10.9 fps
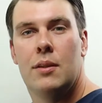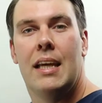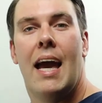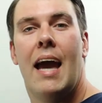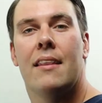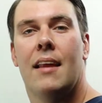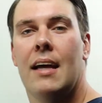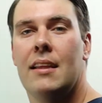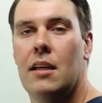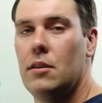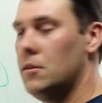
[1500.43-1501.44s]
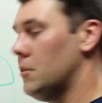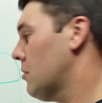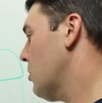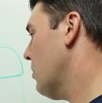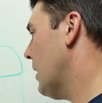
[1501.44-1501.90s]
the headline that you
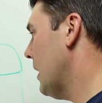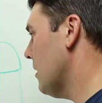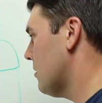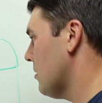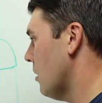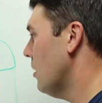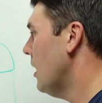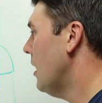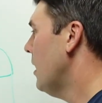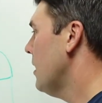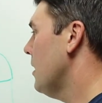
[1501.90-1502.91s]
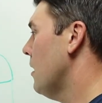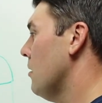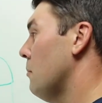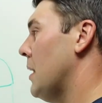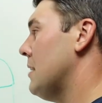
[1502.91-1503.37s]
just created. So, you
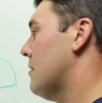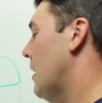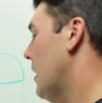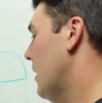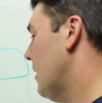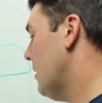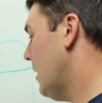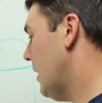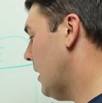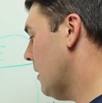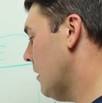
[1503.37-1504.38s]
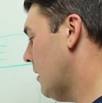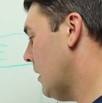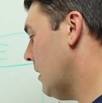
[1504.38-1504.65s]
may say in